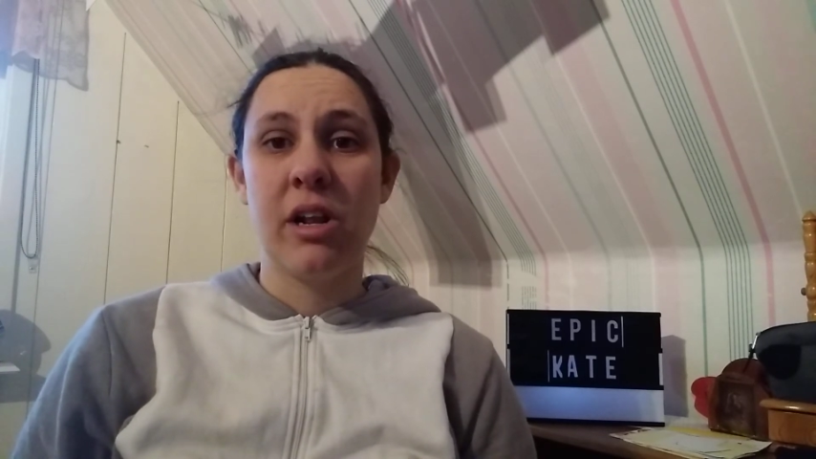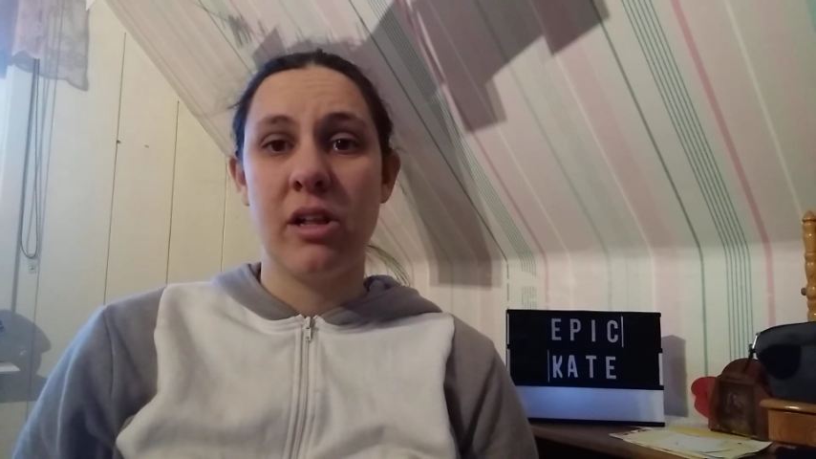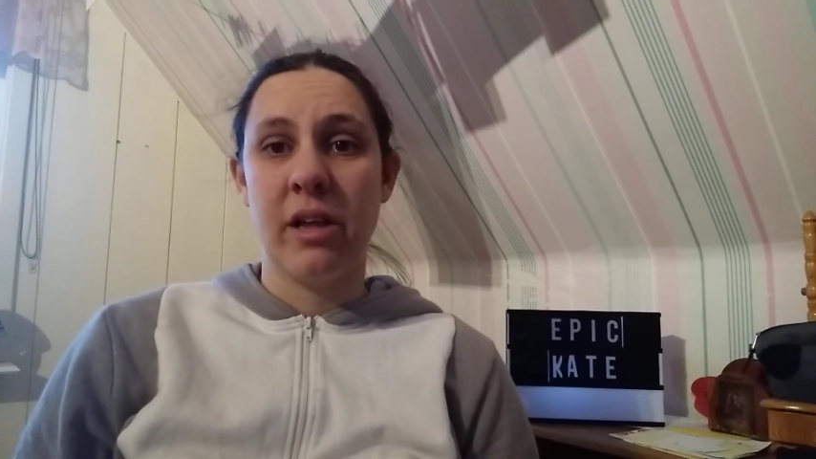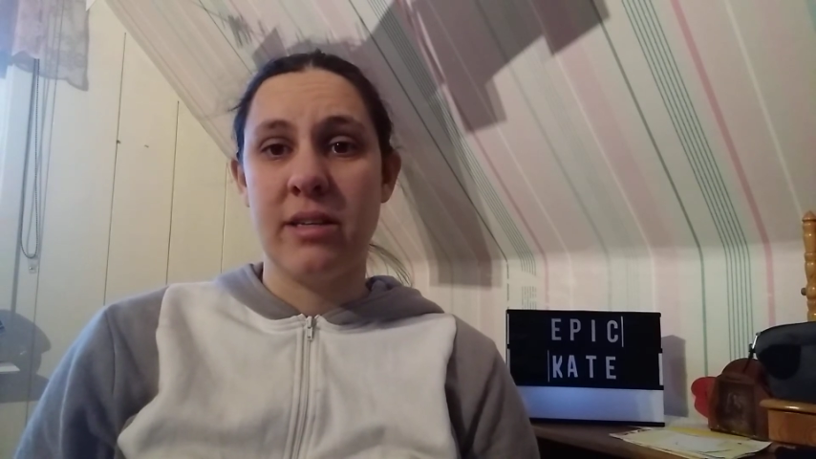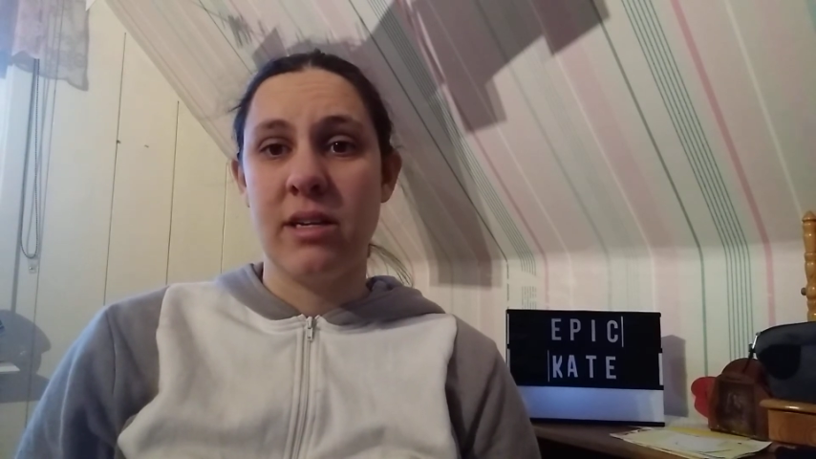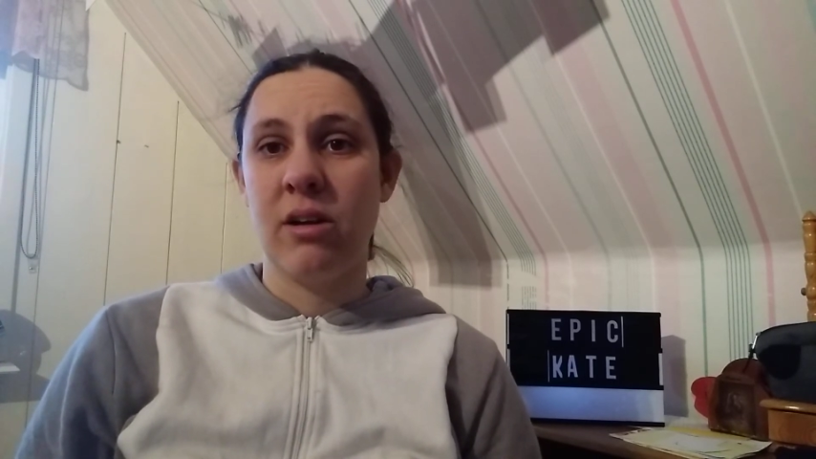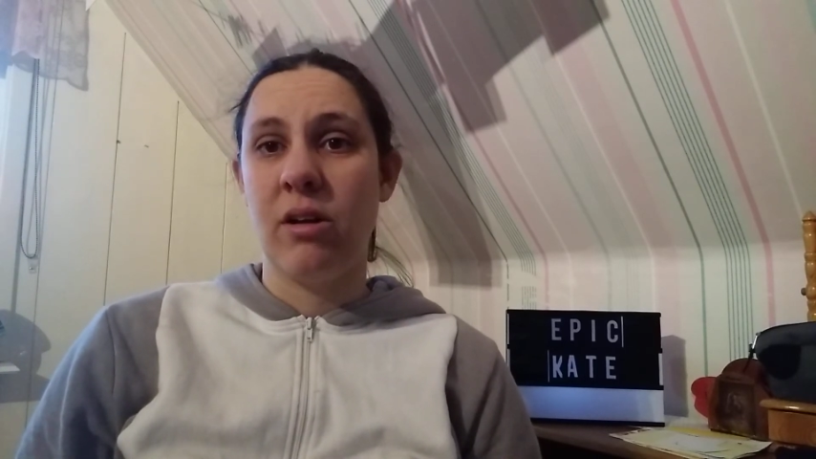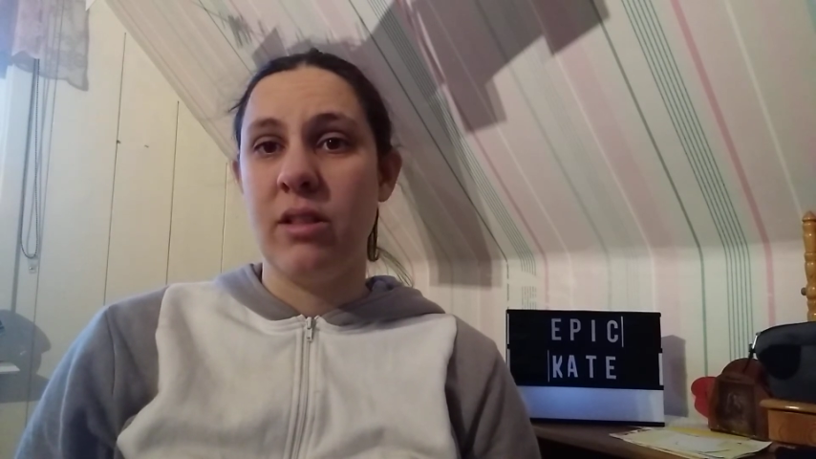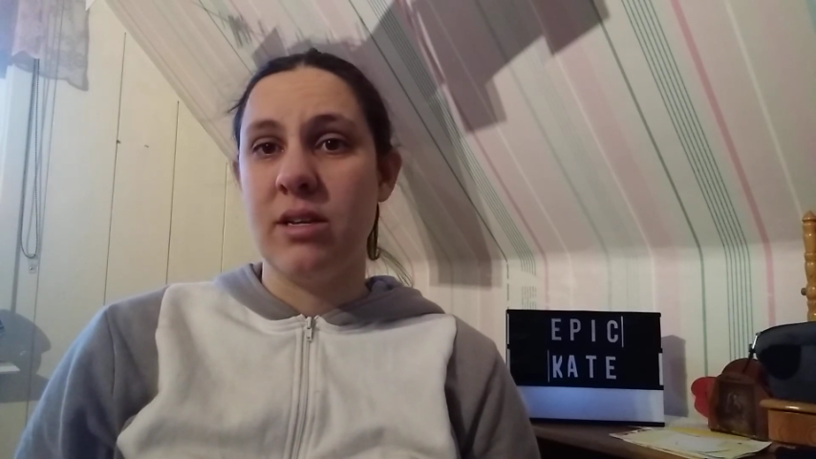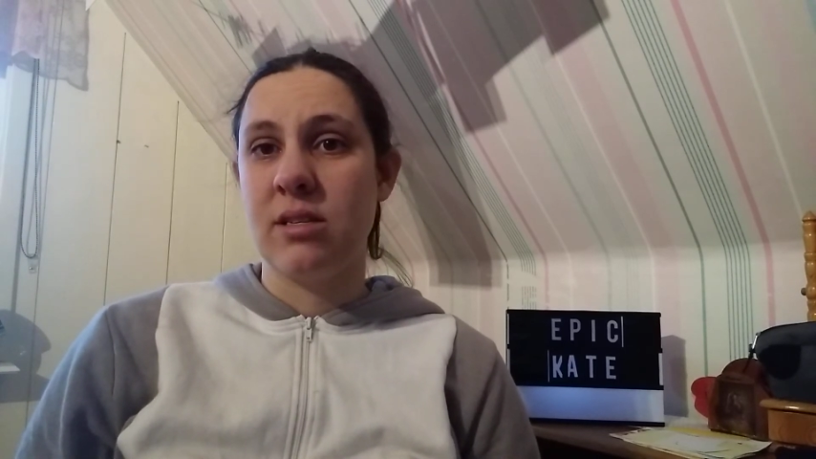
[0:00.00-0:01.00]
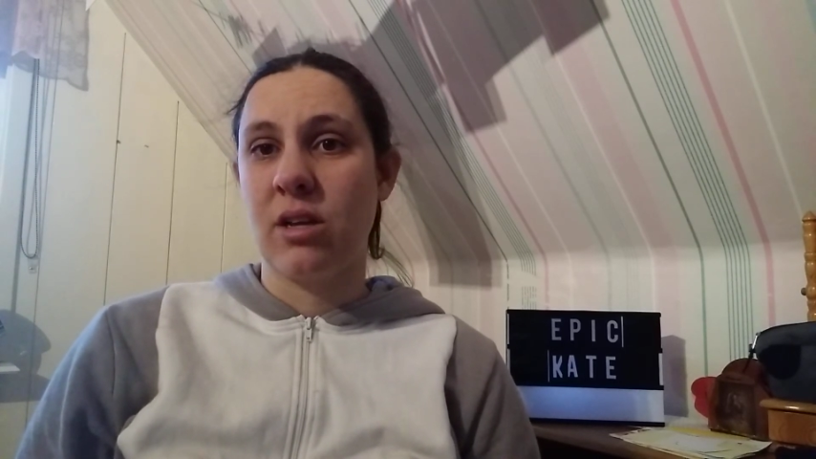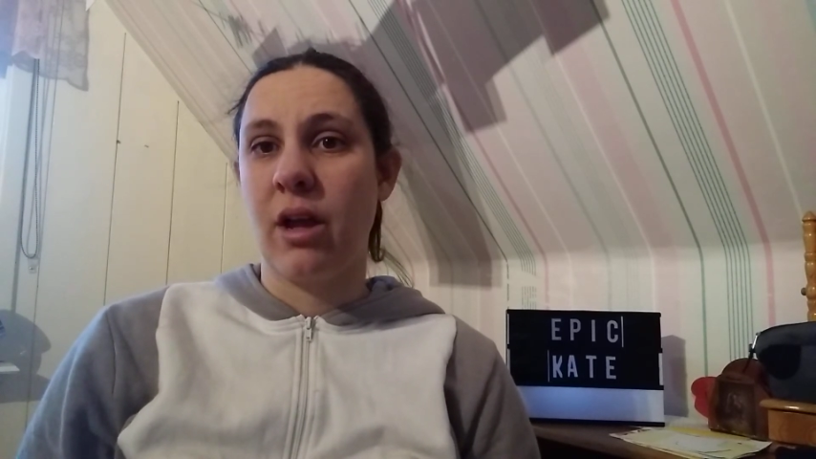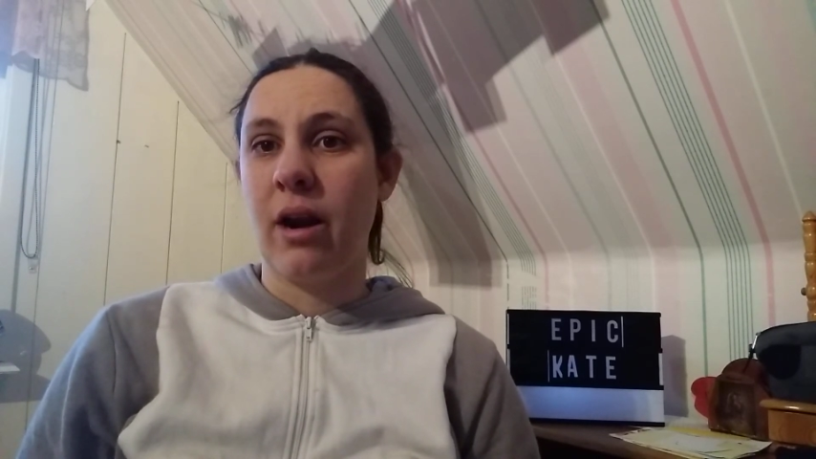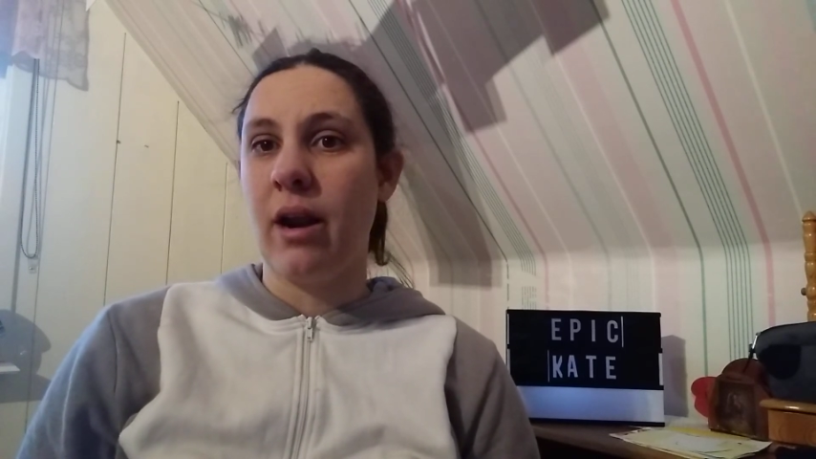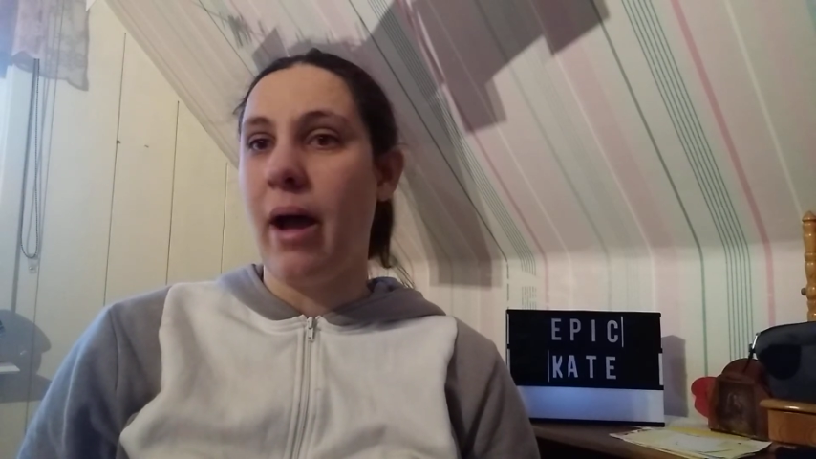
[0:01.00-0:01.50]
collecting all this
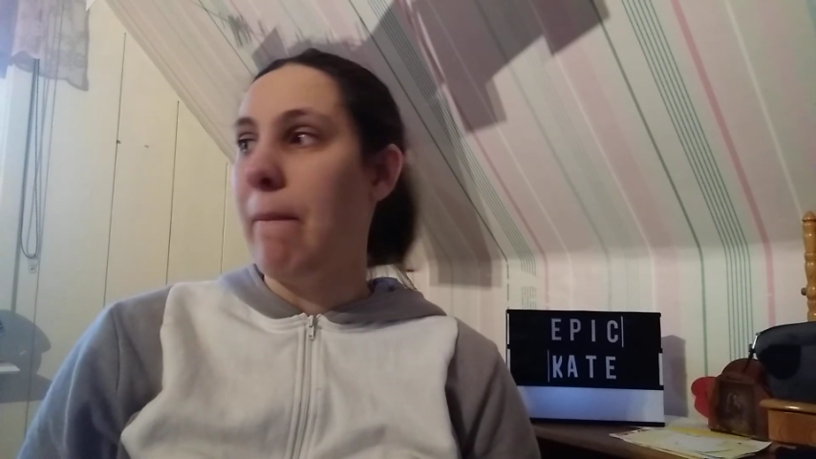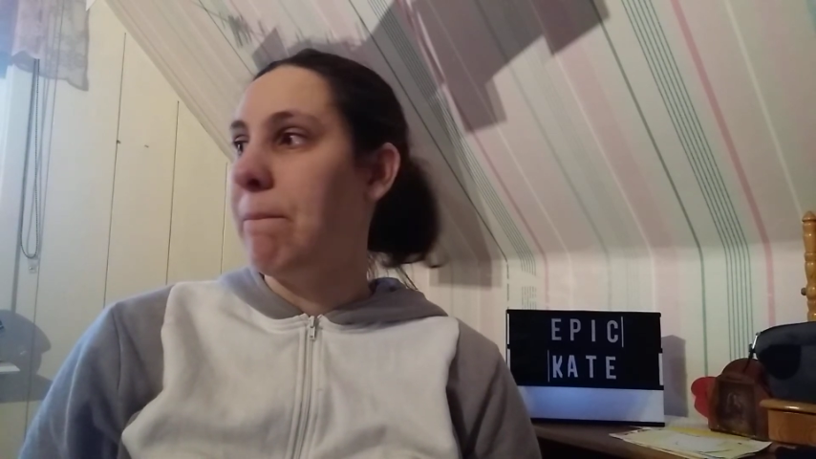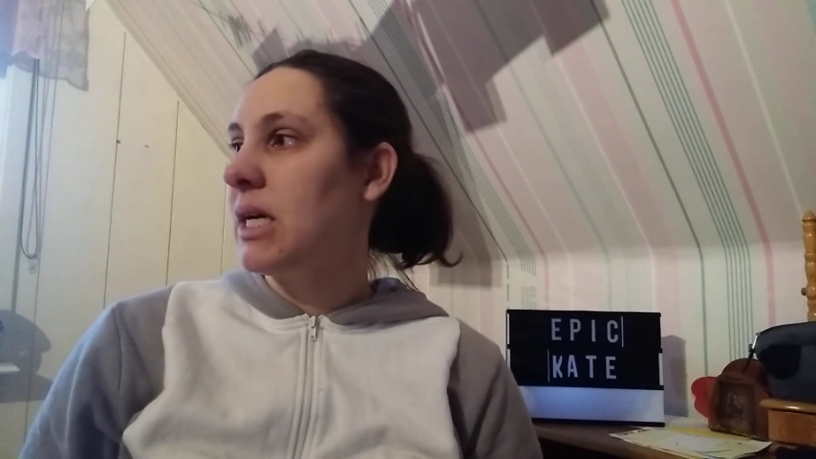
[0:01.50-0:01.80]
crap